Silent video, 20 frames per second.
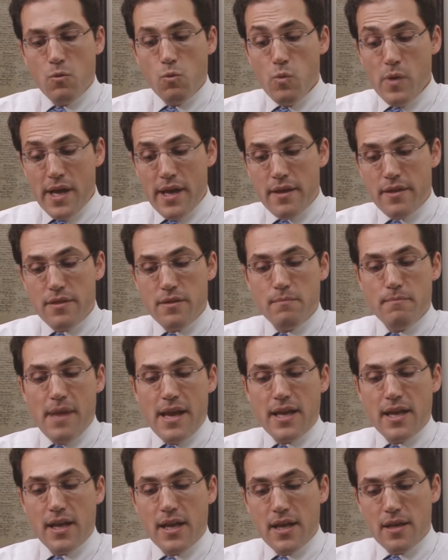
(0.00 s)
with
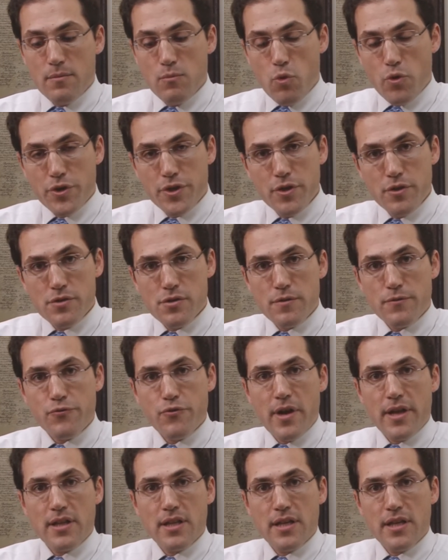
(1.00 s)
making it more
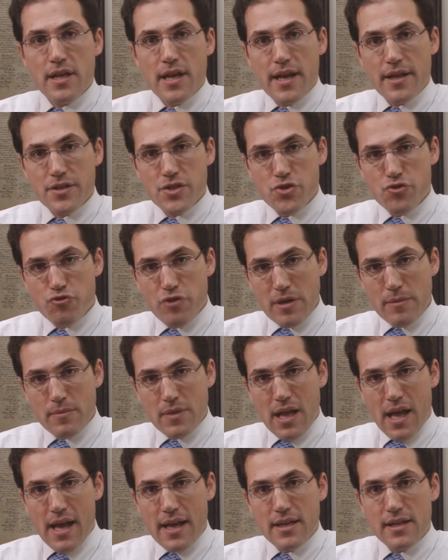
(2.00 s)
user-friendly and
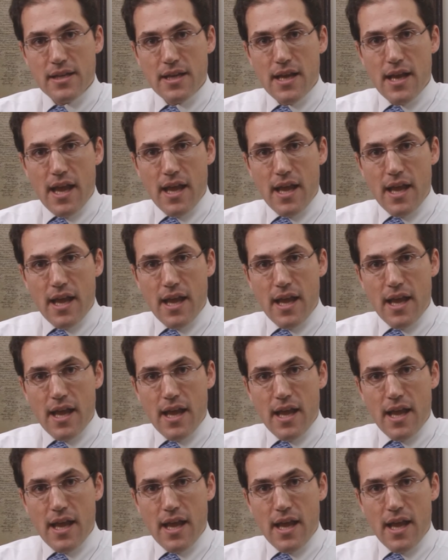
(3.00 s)
streamlined